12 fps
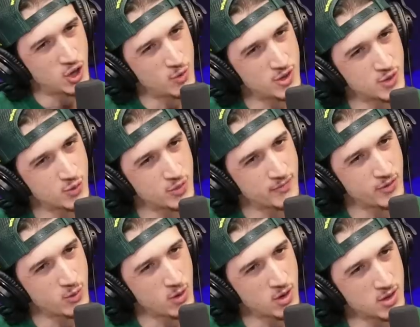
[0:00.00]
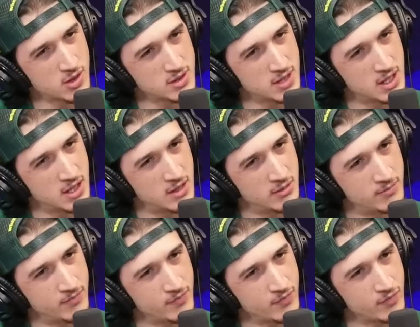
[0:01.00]
always room for work.
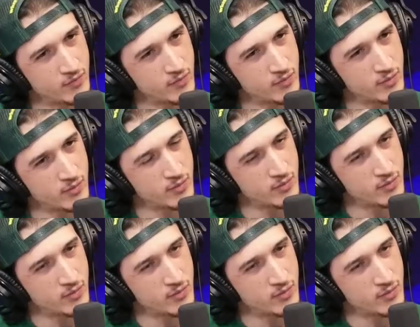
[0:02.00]
Um, Dude, you're